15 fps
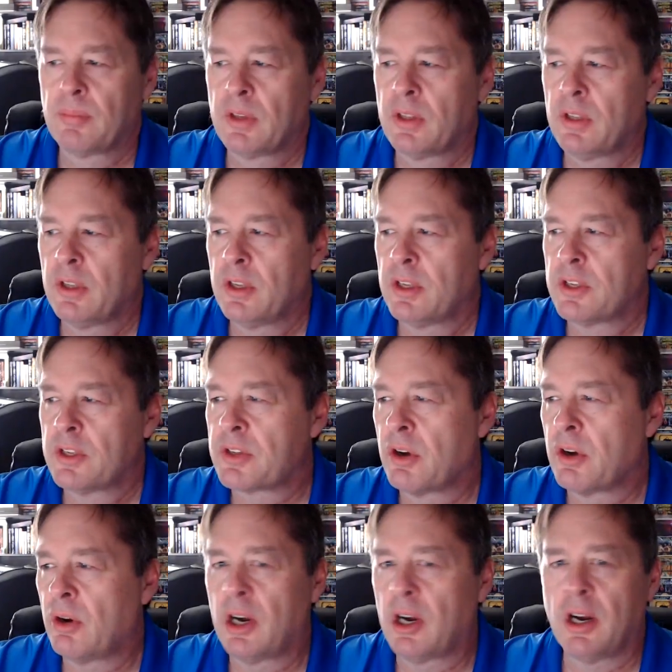So
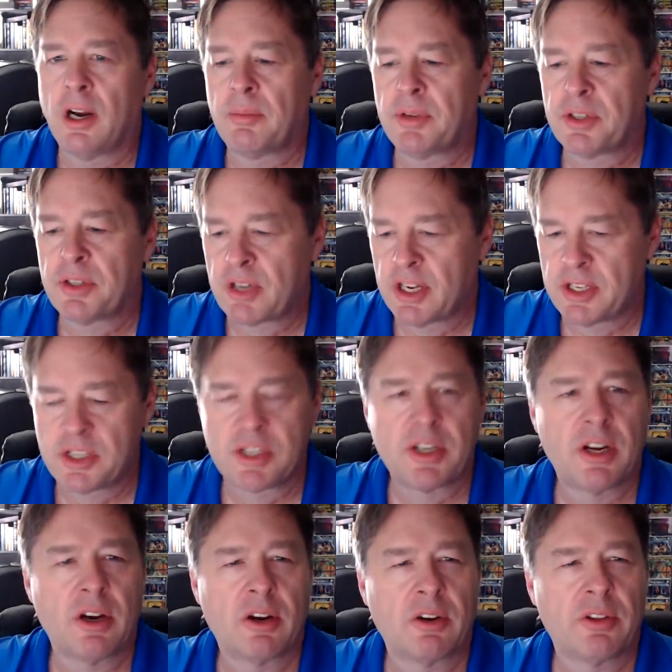I'm going to try and
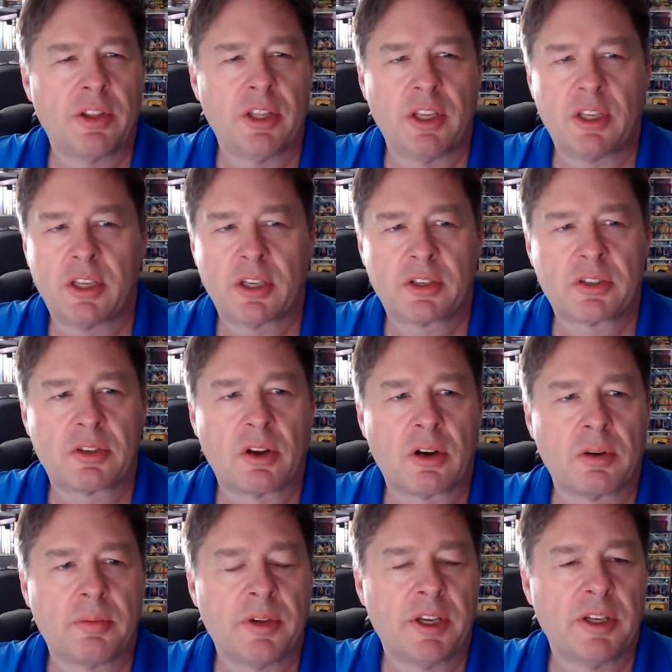share the Kickstarter
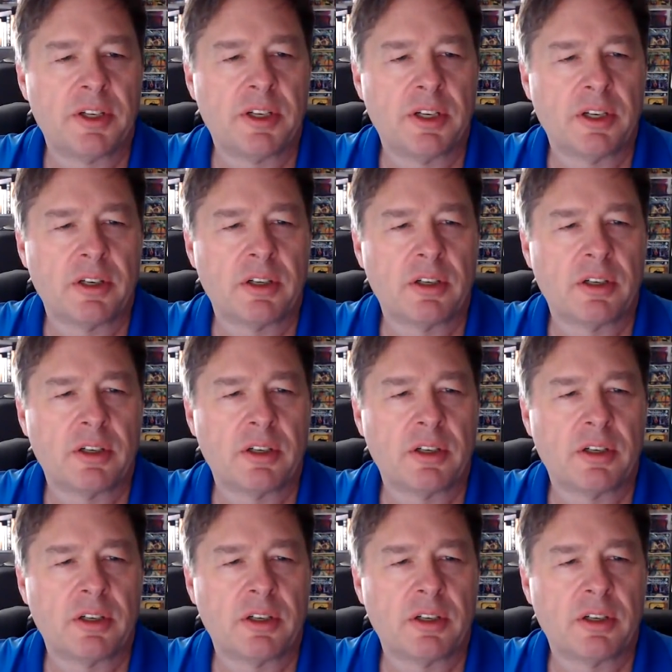page here.